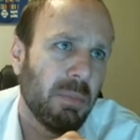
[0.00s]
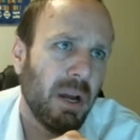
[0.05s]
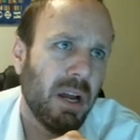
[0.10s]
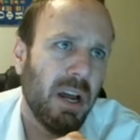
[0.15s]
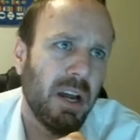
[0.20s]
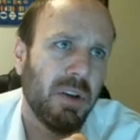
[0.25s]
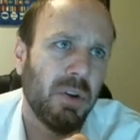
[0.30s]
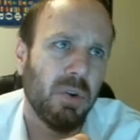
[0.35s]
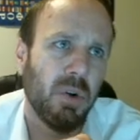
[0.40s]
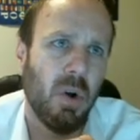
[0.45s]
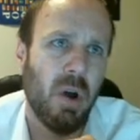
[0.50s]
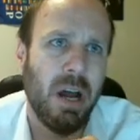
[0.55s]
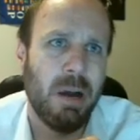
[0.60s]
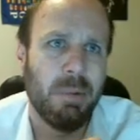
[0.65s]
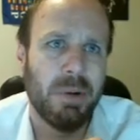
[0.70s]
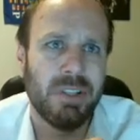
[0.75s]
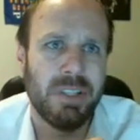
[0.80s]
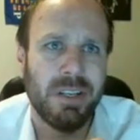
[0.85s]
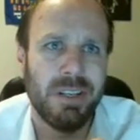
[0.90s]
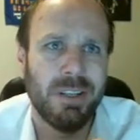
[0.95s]
I don't know how
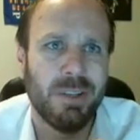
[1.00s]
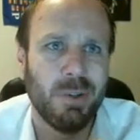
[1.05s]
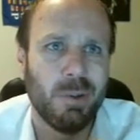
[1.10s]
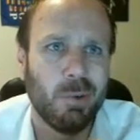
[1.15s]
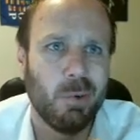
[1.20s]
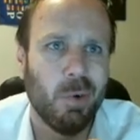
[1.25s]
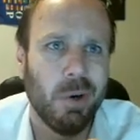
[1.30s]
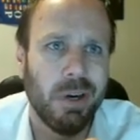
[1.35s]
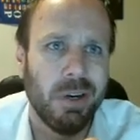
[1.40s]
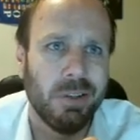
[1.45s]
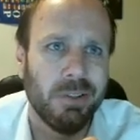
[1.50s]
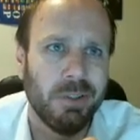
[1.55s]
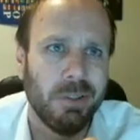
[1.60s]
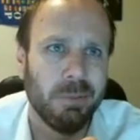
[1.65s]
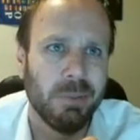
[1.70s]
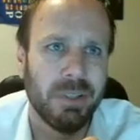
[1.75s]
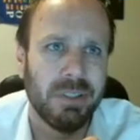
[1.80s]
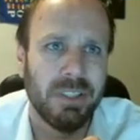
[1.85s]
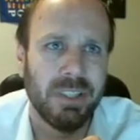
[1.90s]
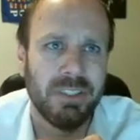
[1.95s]
much. I didn't inquire too
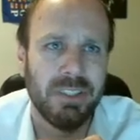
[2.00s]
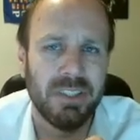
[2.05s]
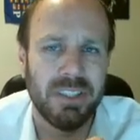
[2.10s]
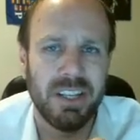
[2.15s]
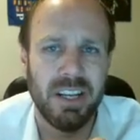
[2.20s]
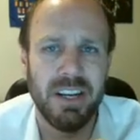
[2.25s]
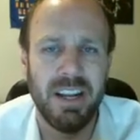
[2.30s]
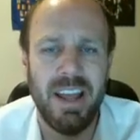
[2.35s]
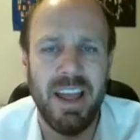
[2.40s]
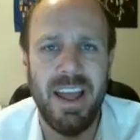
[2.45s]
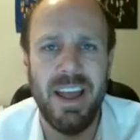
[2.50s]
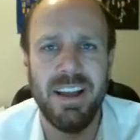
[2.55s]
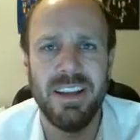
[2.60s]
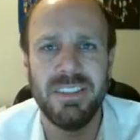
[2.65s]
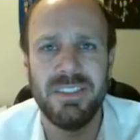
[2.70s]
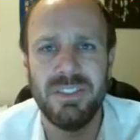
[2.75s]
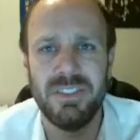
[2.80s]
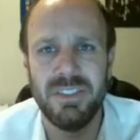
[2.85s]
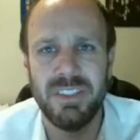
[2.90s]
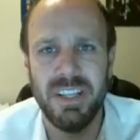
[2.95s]
much. I just kind of
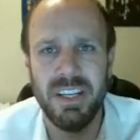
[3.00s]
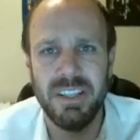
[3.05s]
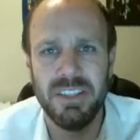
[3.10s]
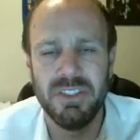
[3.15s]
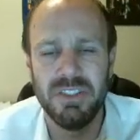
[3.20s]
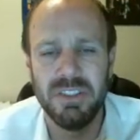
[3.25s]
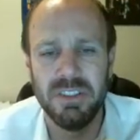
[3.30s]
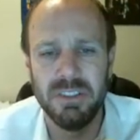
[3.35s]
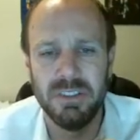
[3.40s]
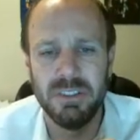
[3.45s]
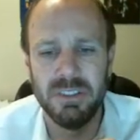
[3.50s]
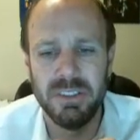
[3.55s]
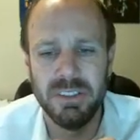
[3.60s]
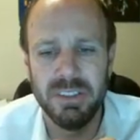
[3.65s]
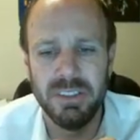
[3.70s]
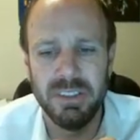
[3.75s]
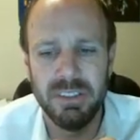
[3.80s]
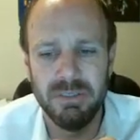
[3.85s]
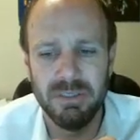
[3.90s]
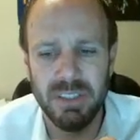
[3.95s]
asked, kind of generally,
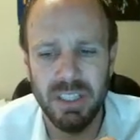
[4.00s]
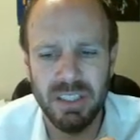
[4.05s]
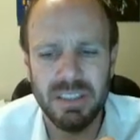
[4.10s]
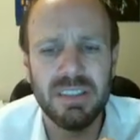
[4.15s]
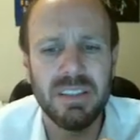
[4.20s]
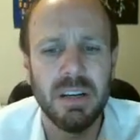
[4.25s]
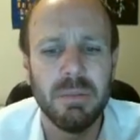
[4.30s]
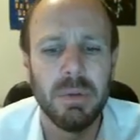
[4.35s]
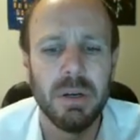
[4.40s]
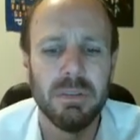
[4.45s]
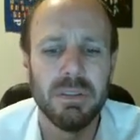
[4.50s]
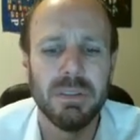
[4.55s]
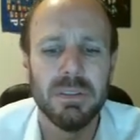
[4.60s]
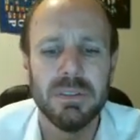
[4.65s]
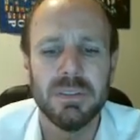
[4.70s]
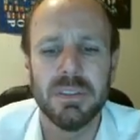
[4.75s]
and he was like, some of it.